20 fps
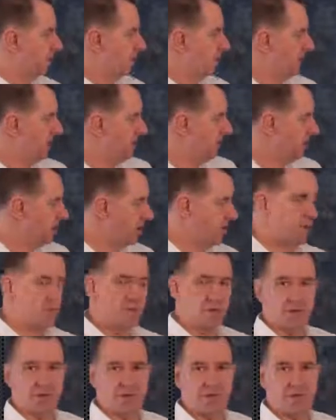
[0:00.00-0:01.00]
What they
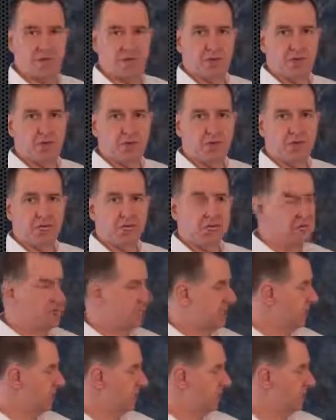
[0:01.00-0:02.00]
don't want to do
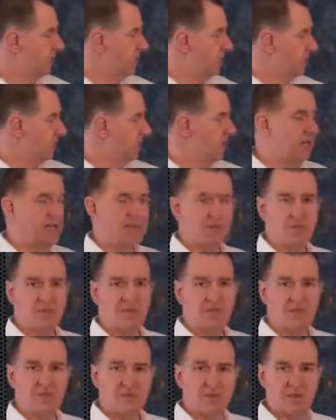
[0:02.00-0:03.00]
is they don't want to create
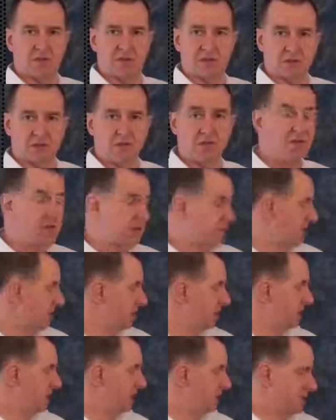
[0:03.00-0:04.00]
beliefs.
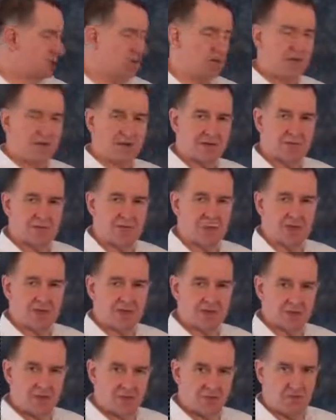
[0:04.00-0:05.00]
They do at a certain
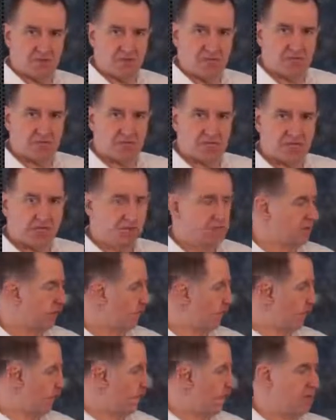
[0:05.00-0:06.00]
point, obviously through the manipulation
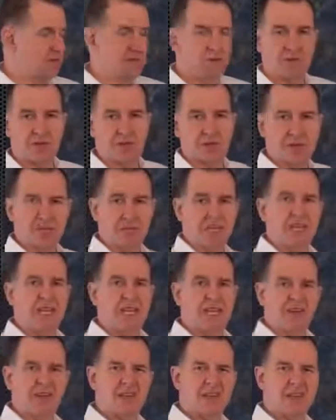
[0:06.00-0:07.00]
process, they want to create
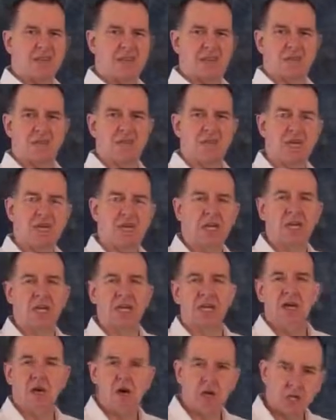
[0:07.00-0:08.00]
negative sort of
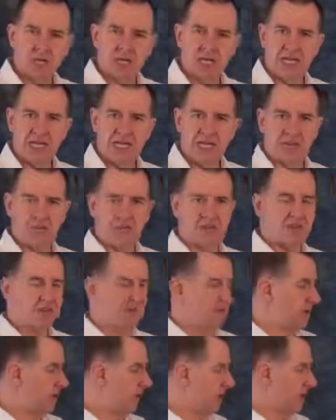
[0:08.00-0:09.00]
oscillating
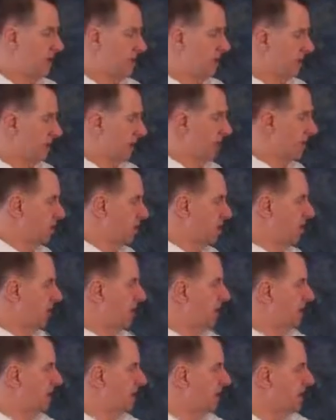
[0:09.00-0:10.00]
beliefs, if you like, so they can
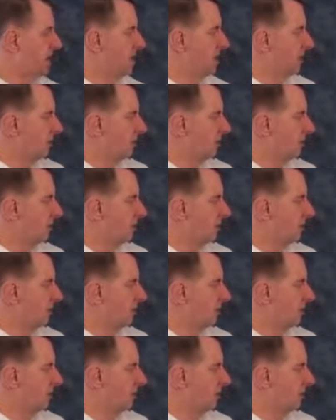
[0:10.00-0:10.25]
accumulate.